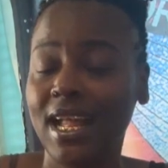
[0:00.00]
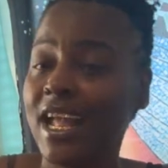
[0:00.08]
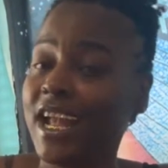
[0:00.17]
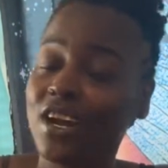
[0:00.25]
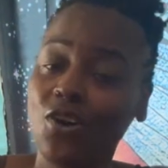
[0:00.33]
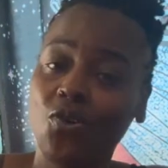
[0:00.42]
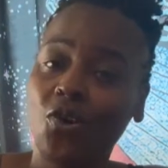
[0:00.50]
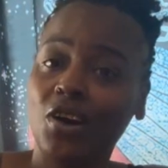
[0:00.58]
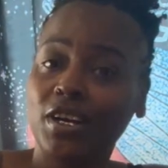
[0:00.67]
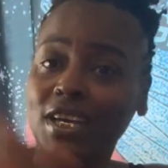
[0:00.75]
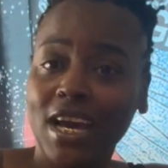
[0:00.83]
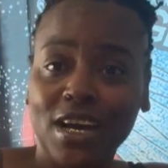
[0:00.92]
and go
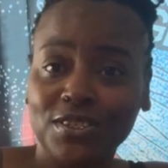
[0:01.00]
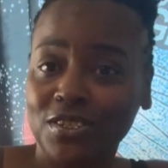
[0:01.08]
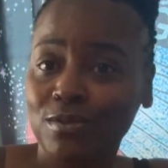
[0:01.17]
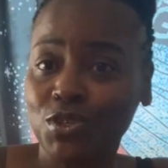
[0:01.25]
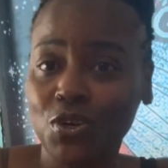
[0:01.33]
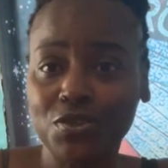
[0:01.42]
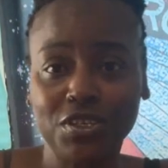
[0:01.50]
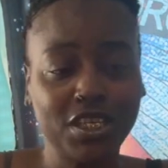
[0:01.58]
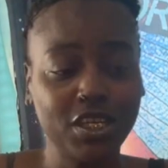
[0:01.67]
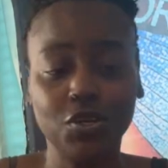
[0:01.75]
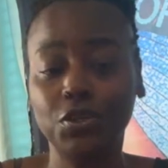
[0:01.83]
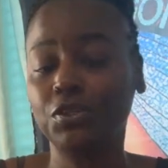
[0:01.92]
order y'all some
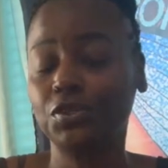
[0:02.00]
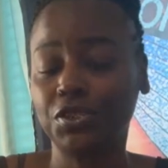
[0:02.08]
Dosia,